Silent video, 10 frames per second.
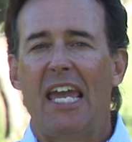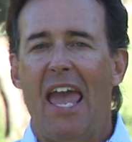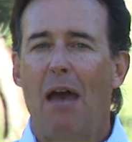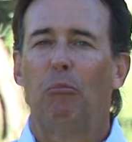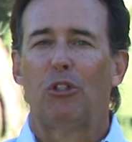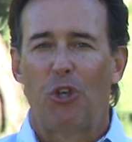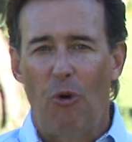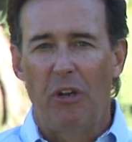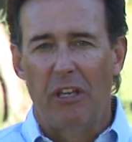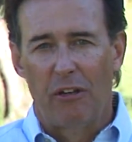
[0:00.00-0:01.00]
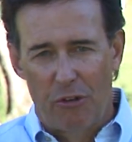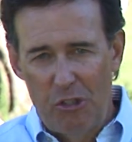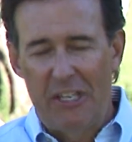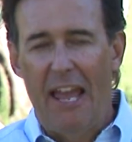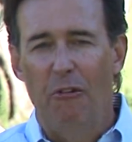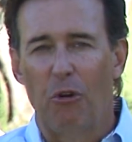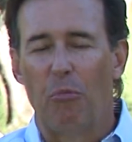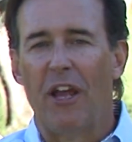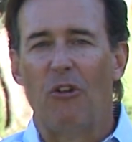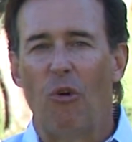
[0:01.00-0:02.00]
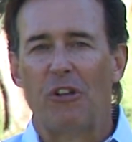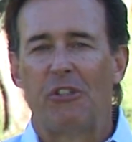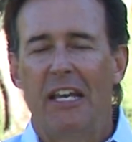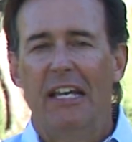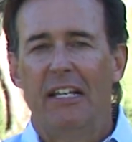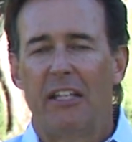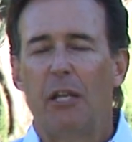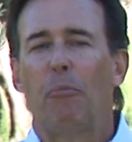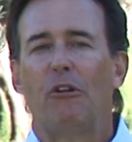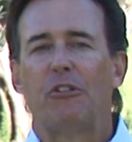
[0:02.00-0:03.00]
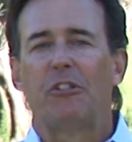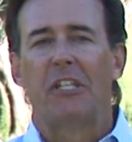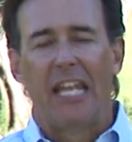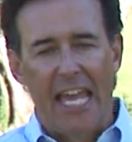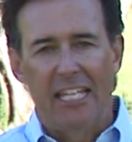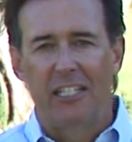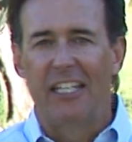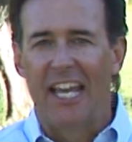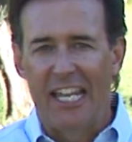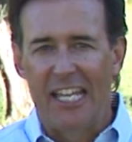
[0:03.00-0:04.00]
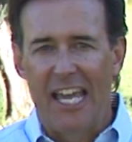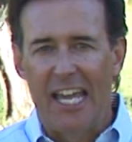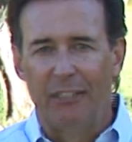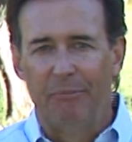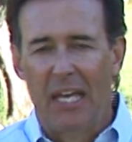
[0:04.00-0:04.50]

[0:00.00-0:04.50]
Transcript: Hambletonian or standard-bred horse that he purchased in 1888.